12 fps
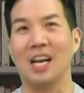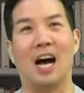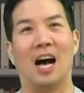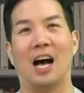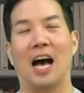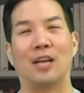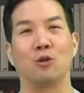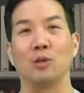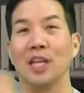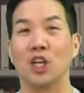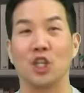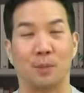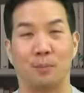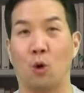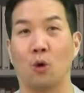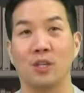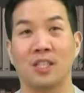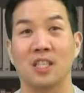I do leadership
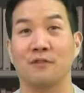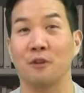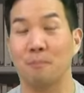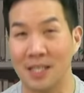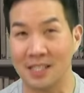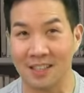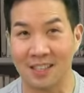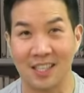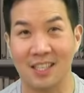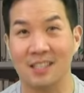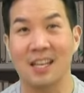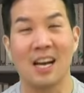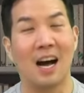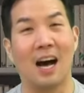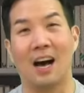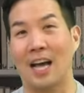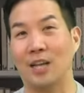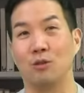courses for businesses.
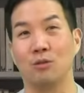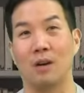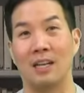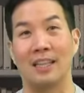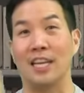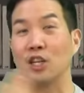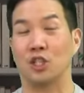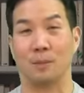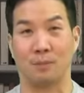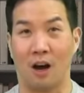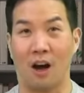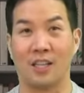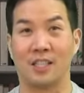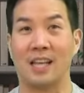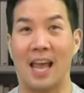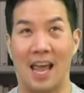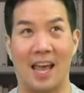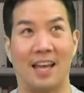I do leadership talks
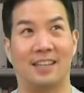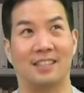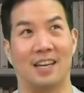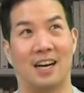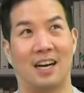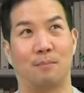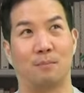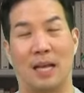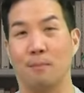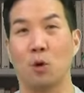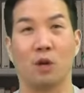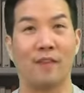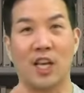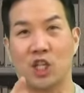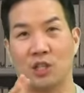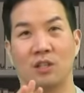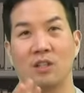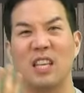and like
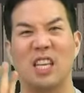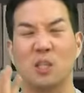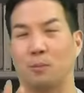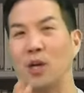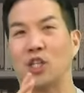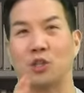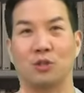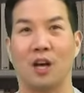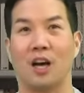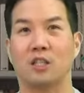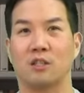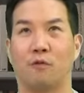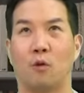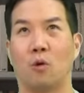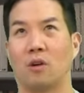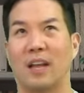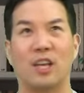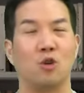motivational, inspirational talks
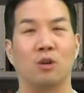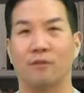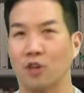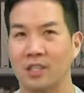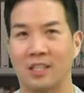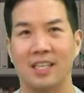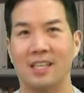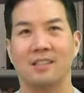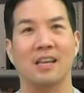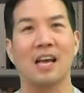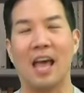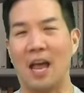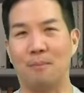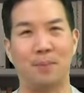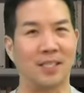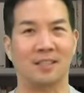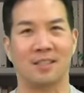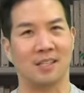for like universities and
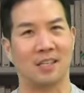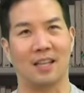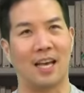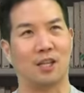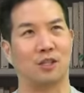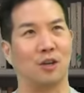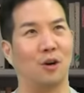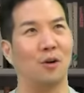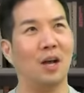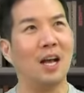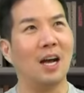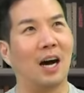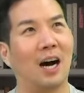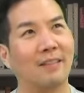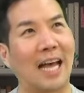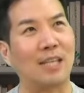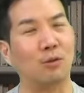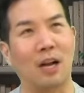businesses alike. So
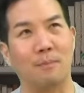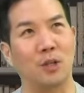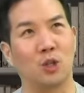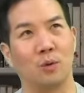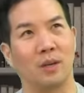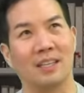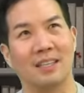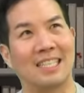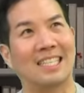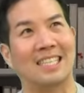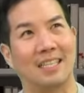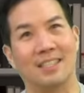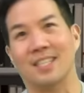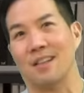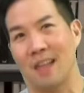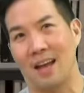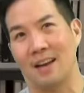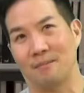that's what I've been doing since
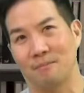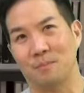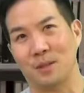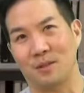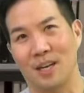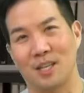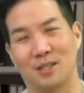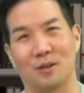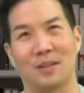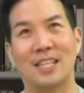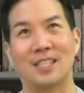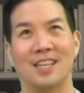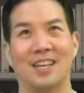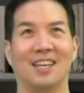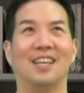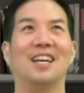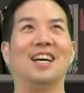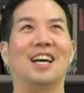then, right? So that's
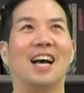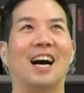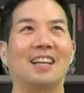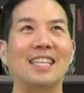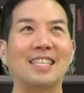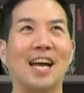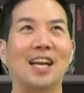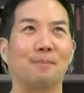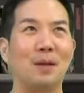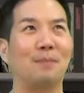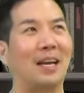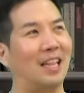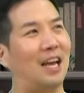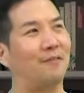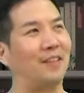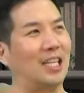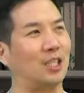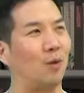kind of been my life,
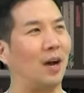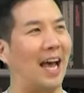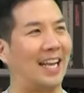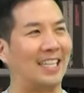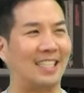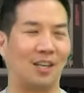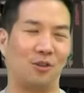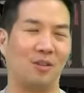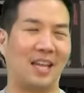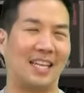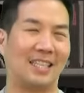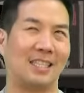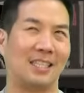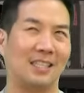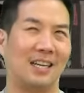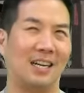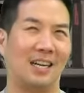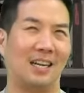and that's why I can tell you that
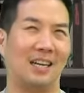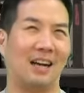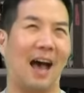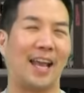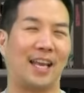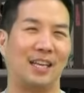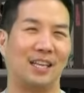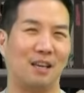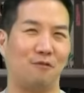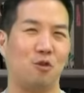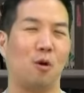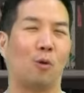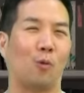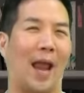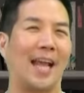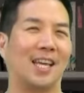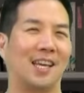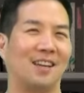I can give you a
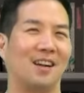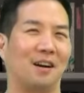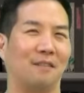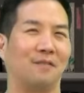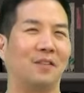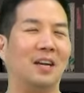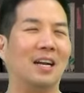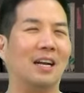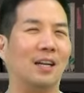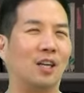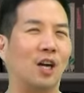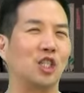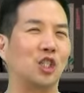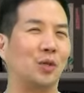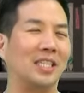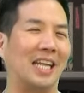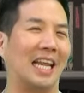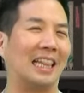ranking of
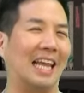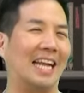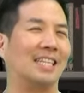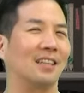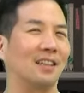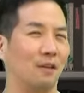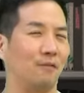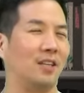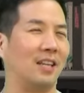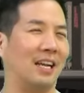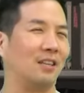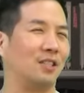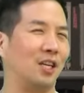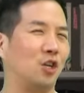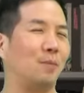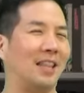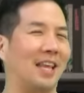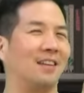countries I like to live in, and I'll tell you
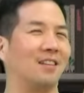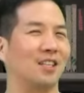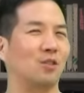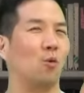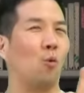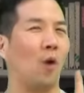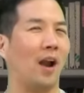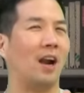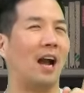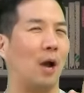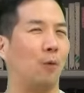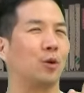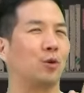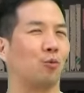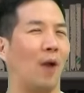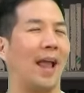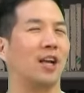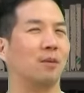by the end of this where I would
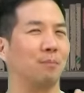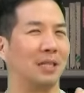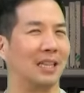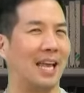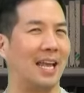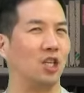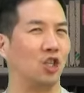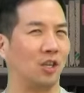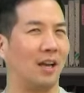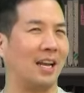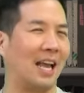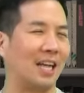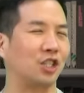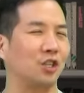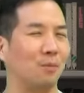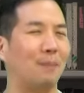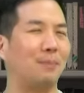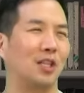rank Malaysia. And actually,
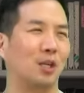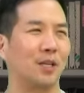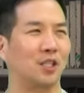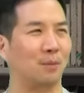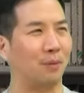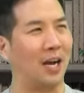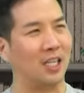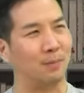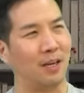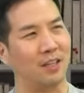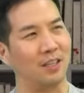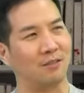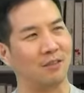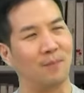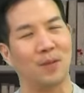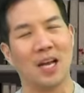you might be a little bit surprised by this, right?